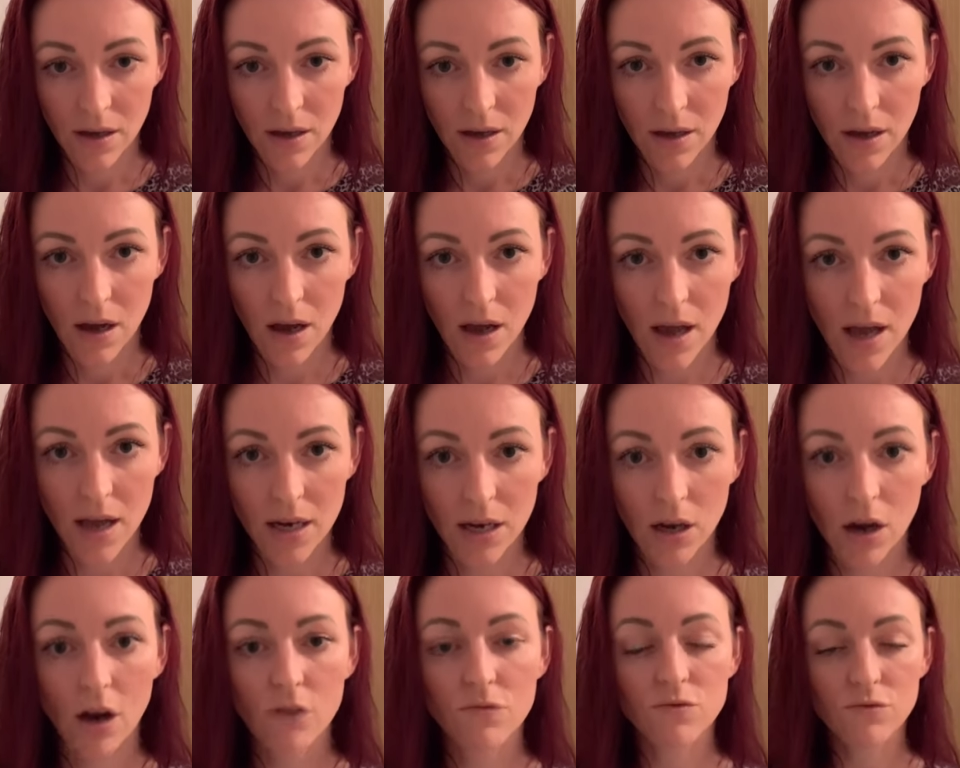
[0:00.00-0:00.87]
And
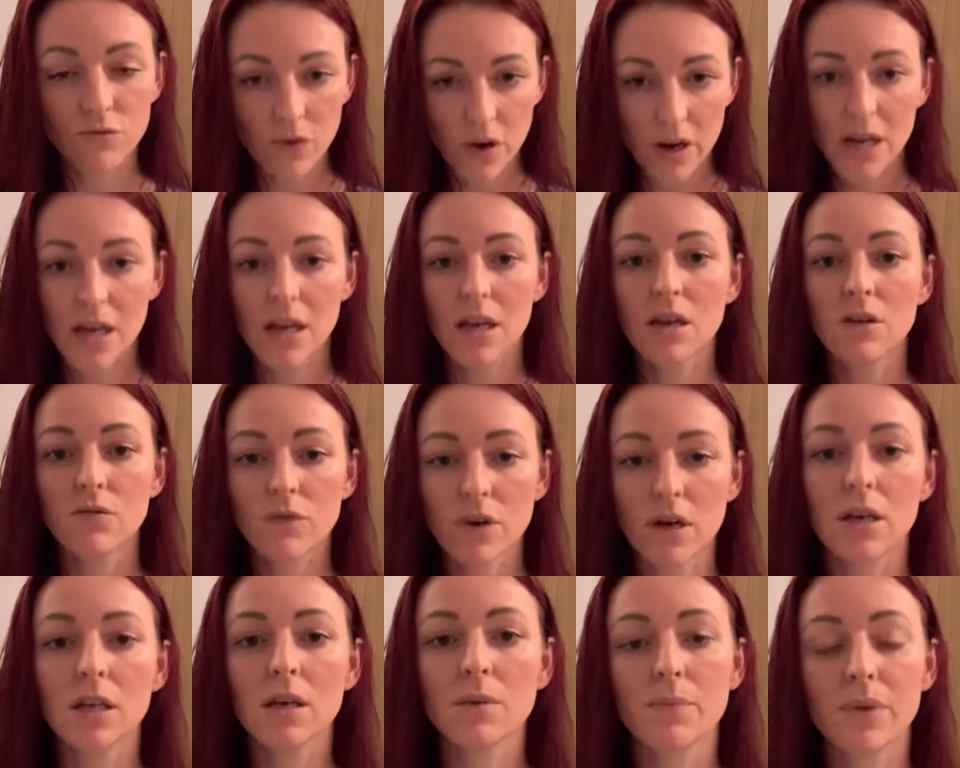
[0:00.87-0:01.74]
I really,
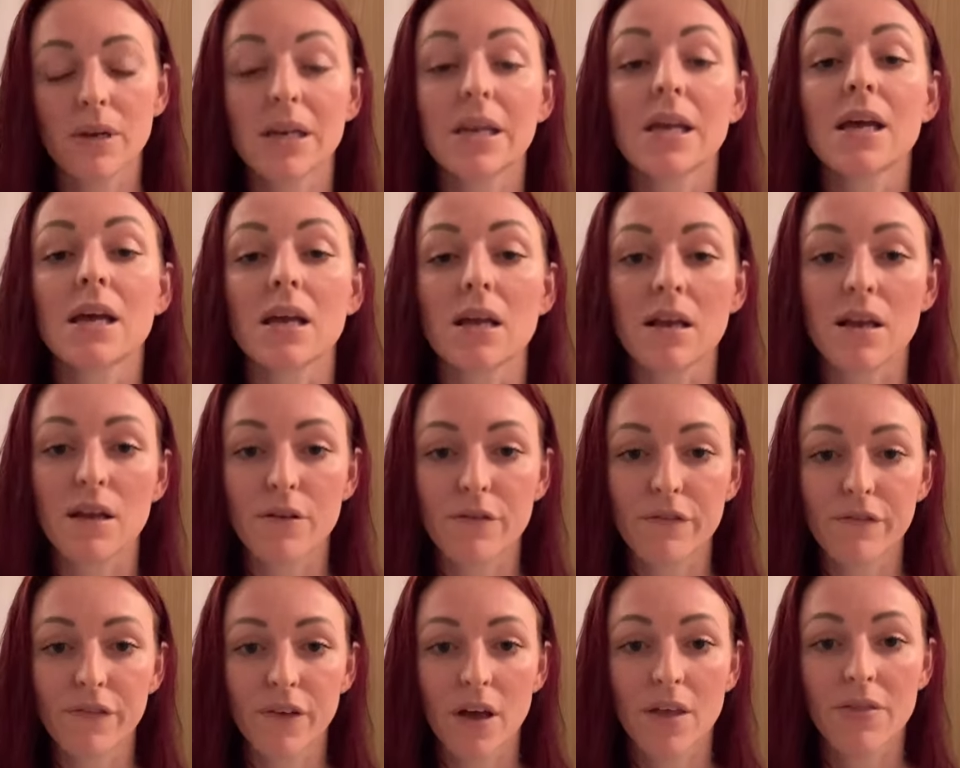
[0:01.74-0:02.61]
really
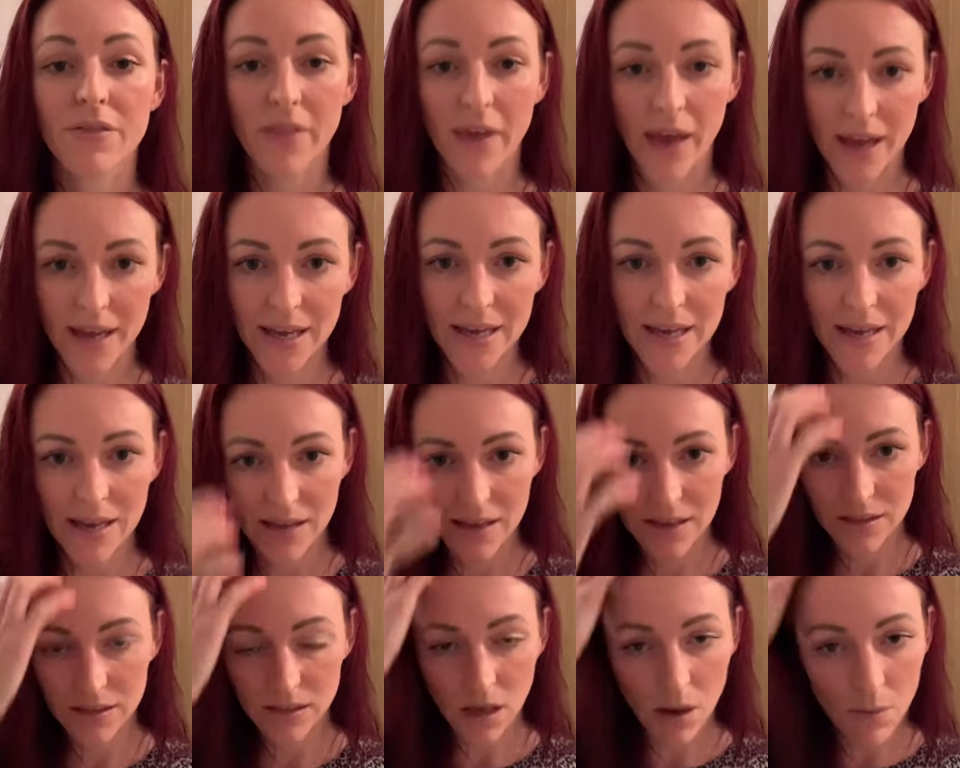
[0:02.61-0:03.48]
believe that it
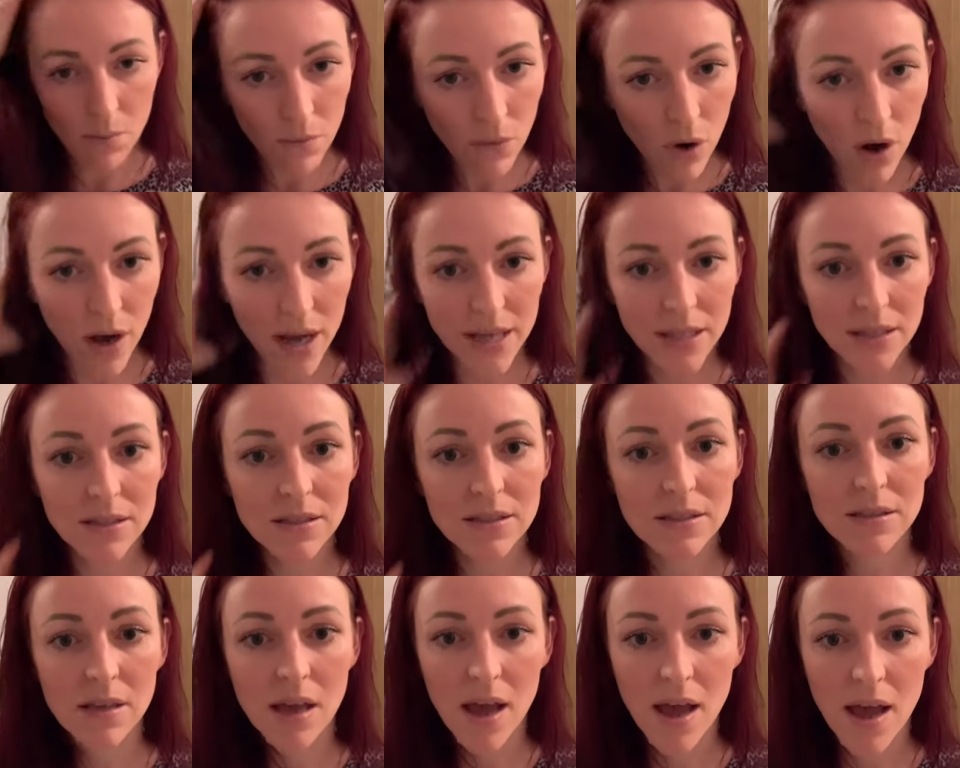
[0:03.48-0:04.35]
is a
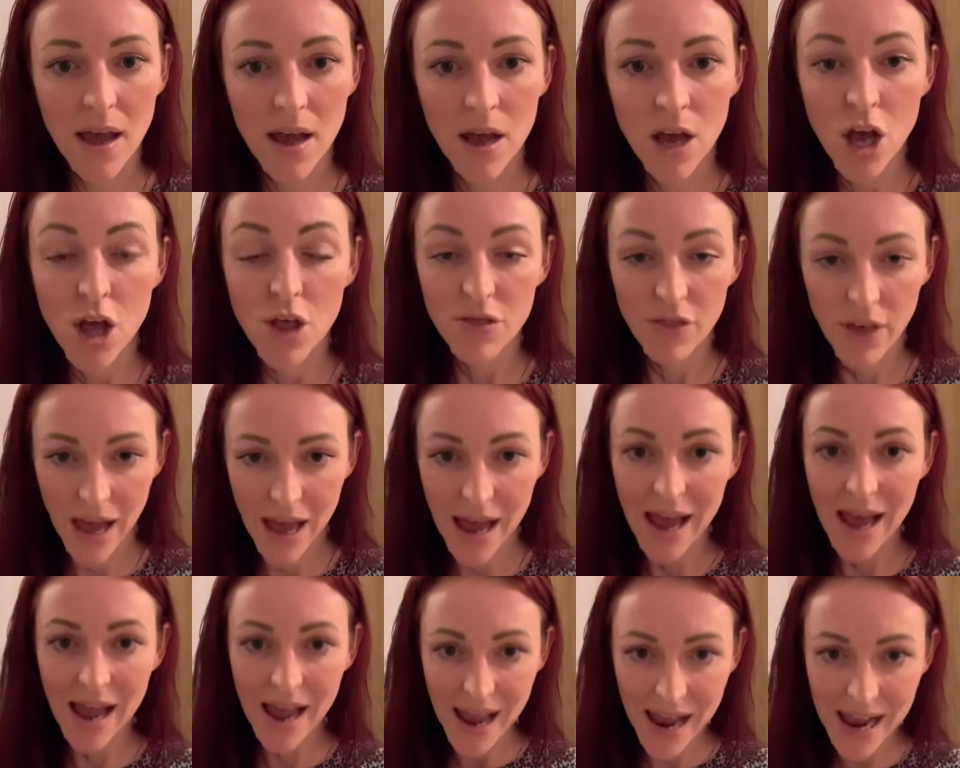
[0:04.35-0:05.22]
mindset that
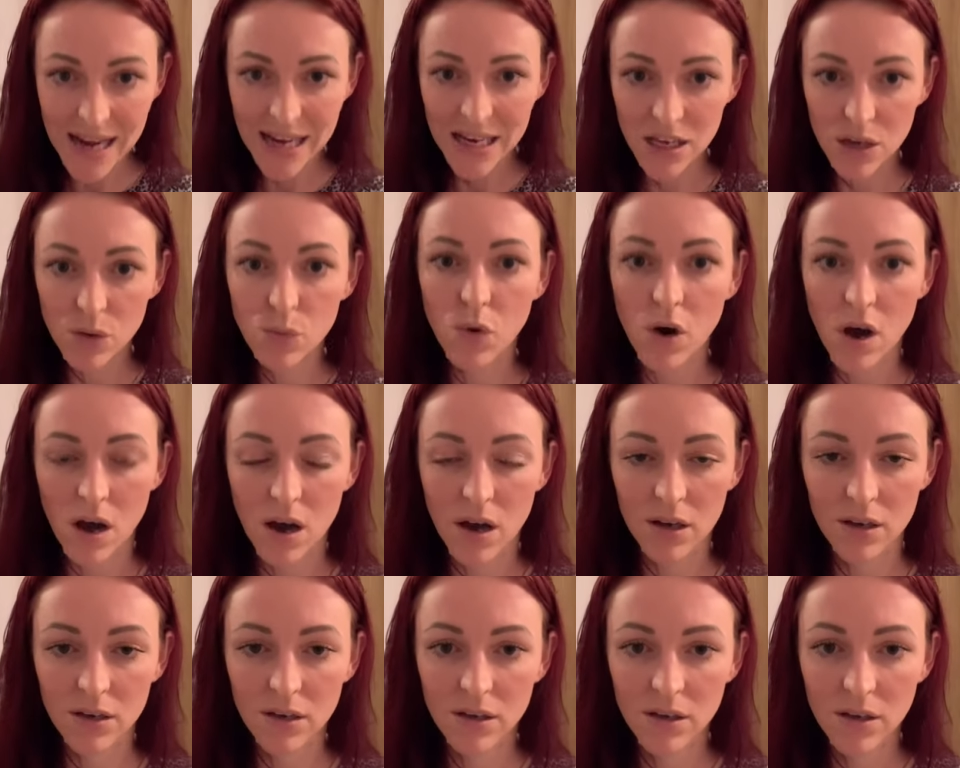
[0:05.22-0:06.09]

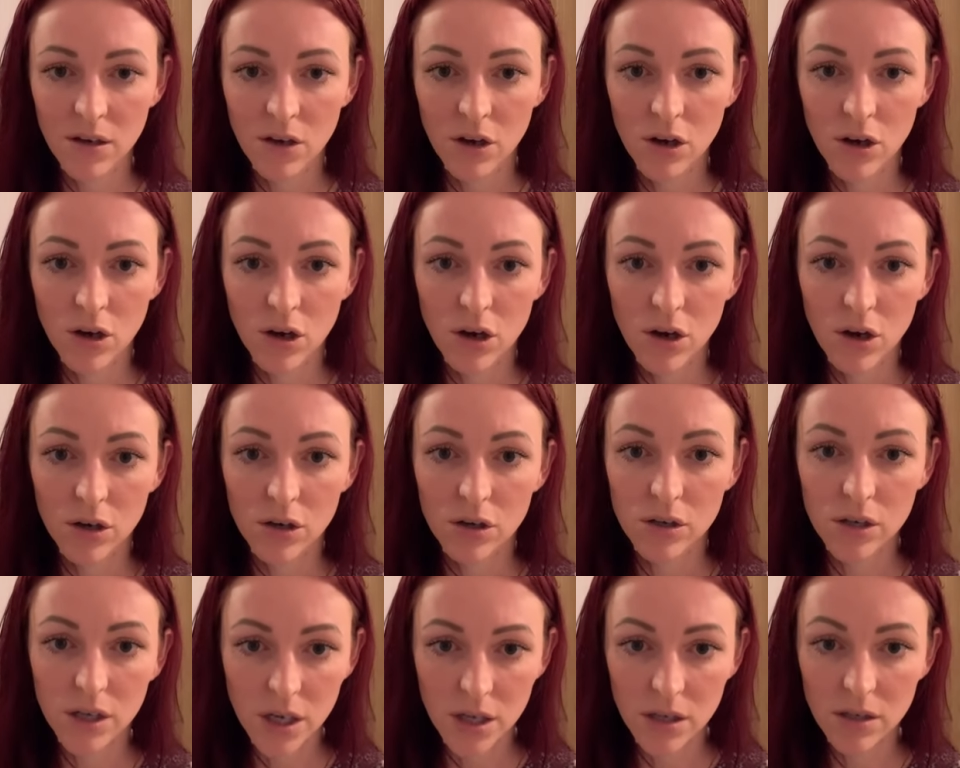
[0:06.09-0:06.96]
anyone
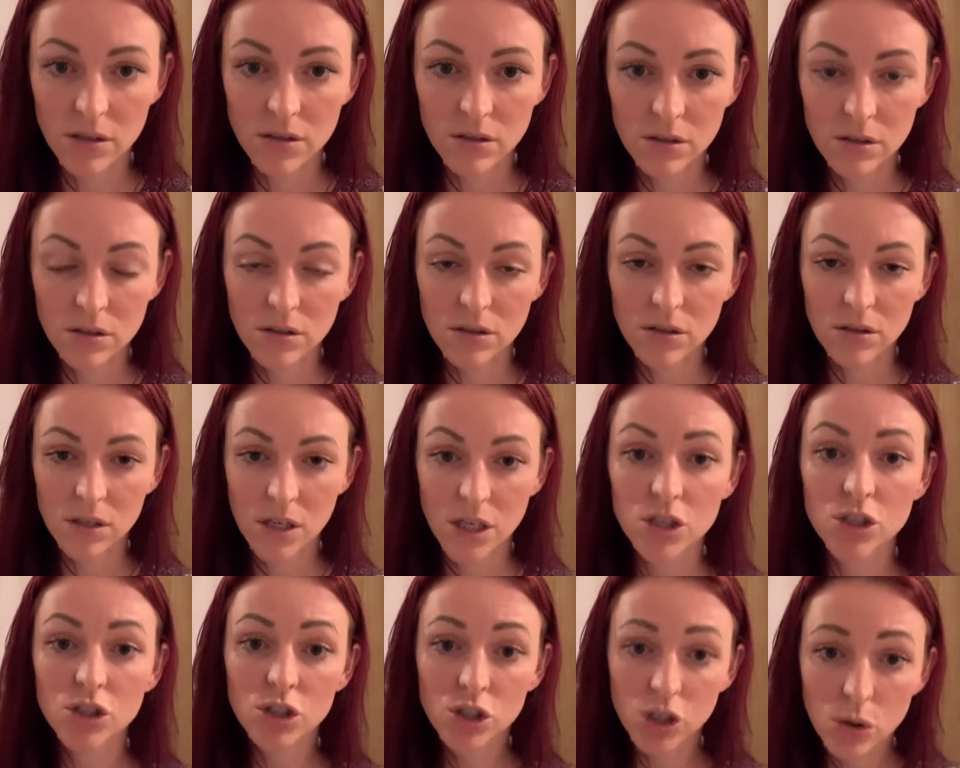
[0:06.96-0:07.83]
can can
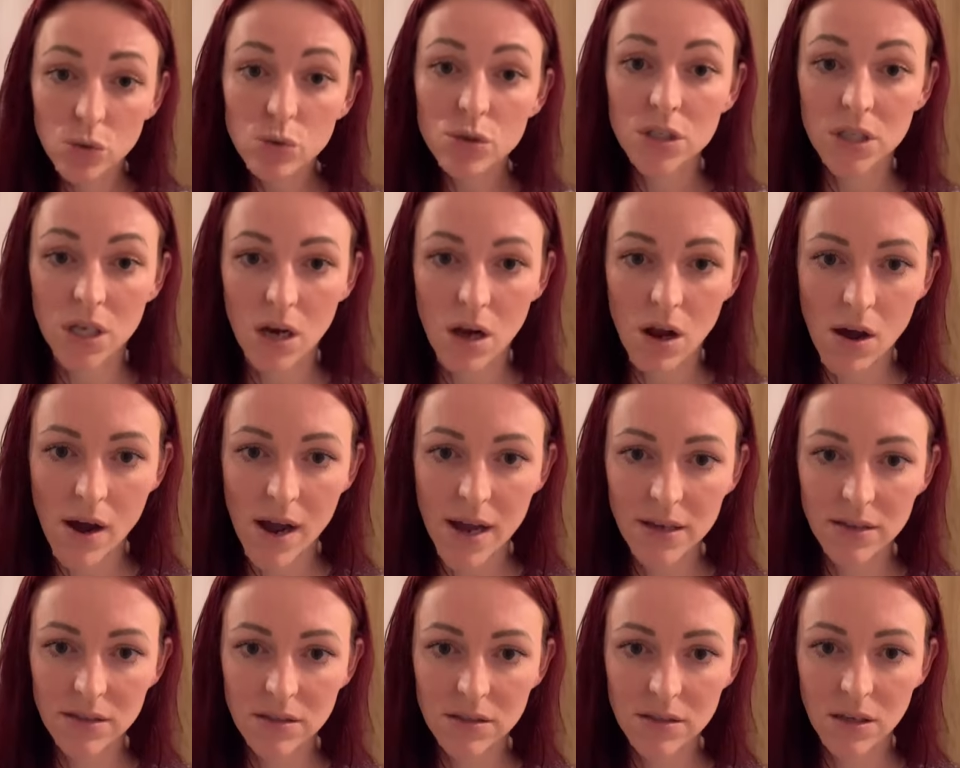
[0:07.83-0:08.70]

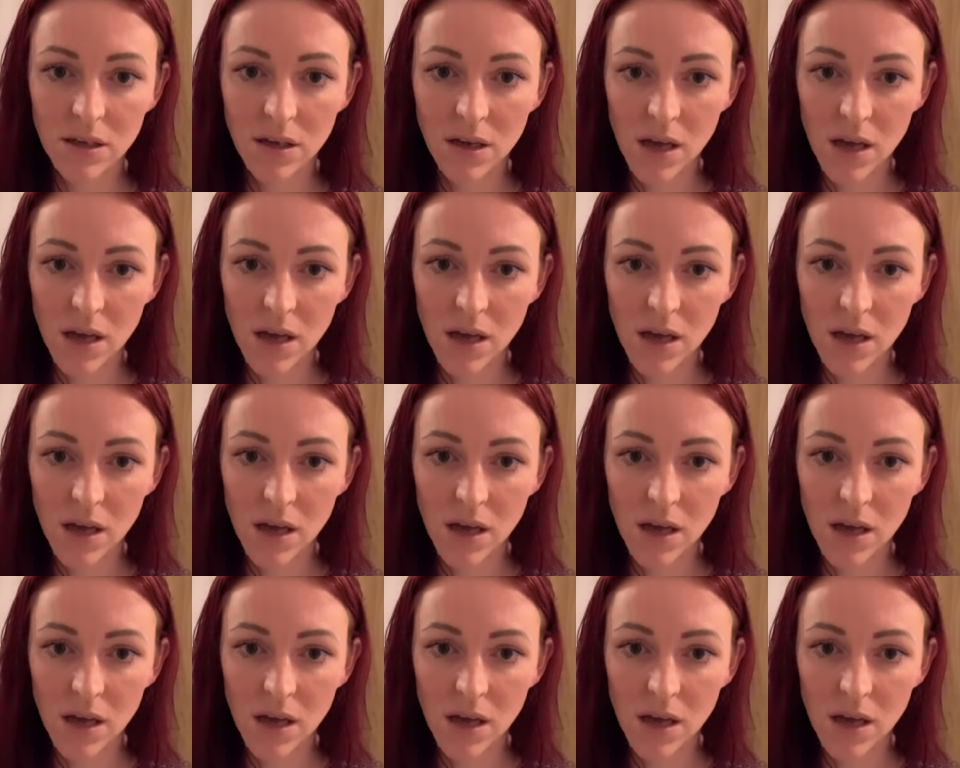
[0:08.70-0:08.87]
utilise.